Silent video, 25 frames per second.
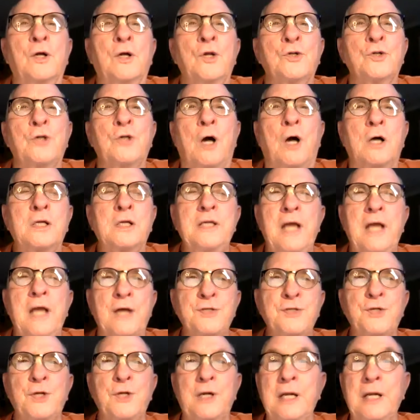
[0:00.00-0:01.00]
talk
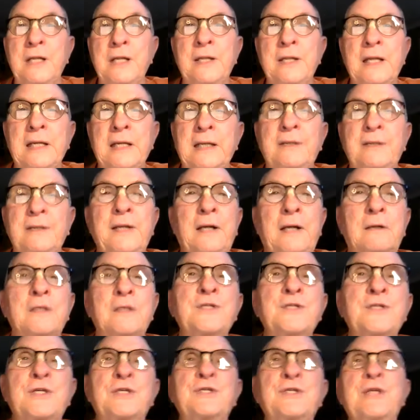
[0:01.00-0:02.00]
yesterday, that there
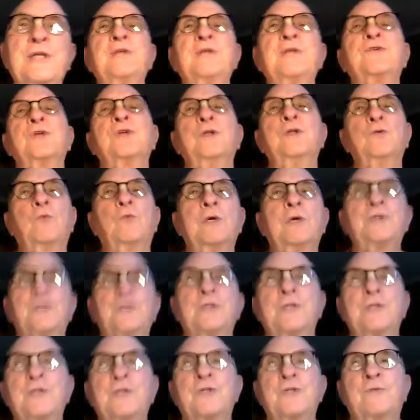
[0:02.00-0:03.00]
is a sense in
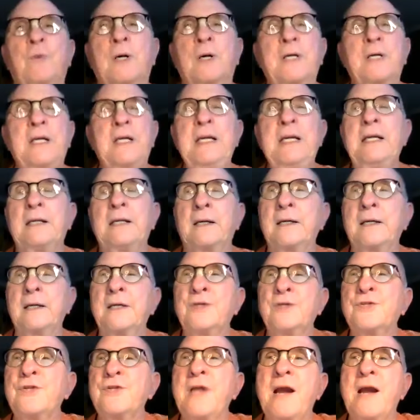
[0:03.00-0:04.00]
which this swakiya
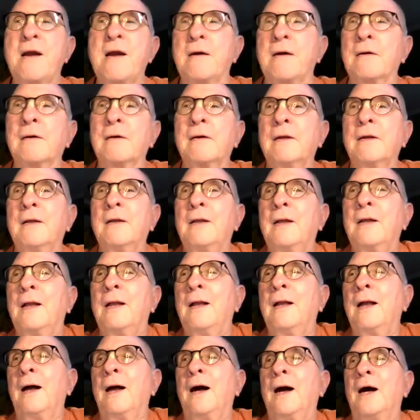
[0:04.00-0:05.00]
is there
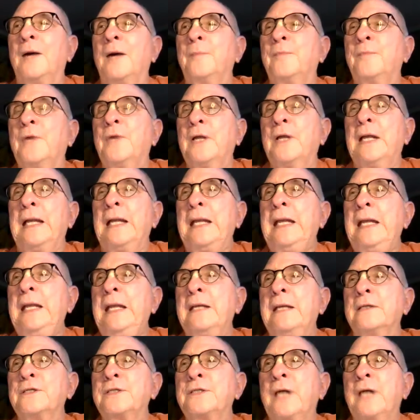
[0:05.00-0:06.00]

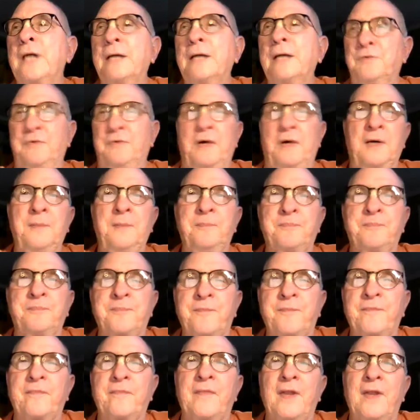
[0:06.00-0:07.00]
in tattva,
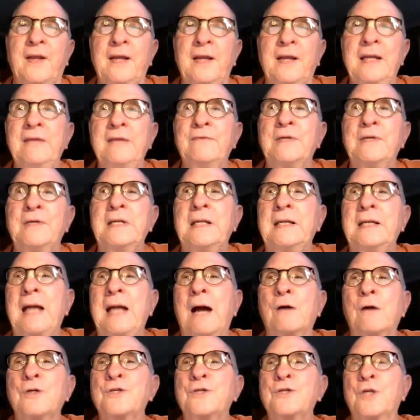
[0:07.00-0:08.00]
even in
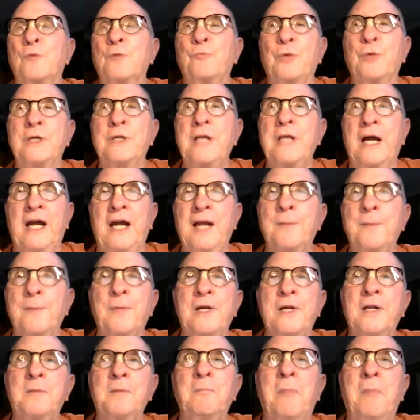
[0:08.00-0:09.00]
our sampradaya,
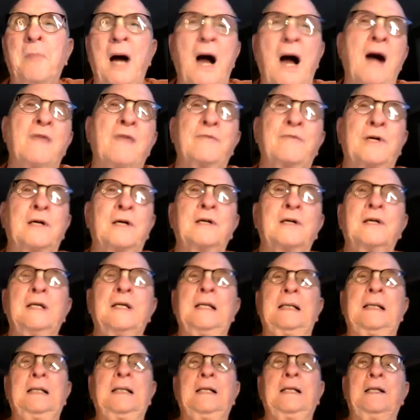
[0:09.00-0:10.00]
but in bhava,
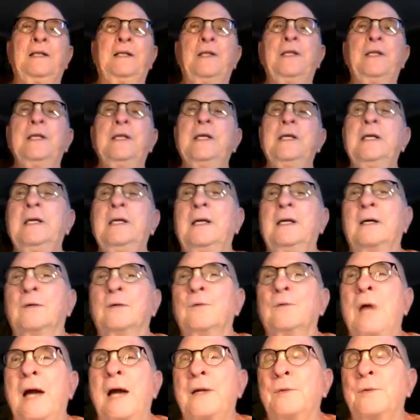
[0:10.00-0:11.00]
the
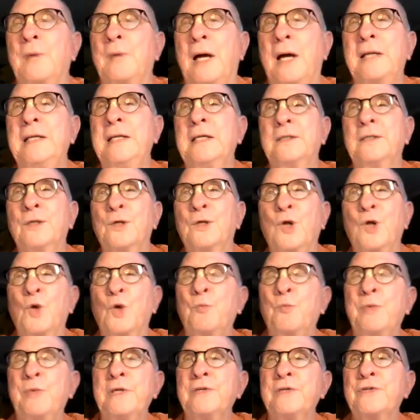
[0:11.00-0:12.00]
Radharani and the
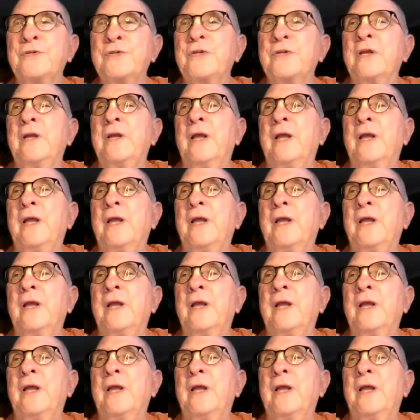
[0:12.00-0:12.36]
gopis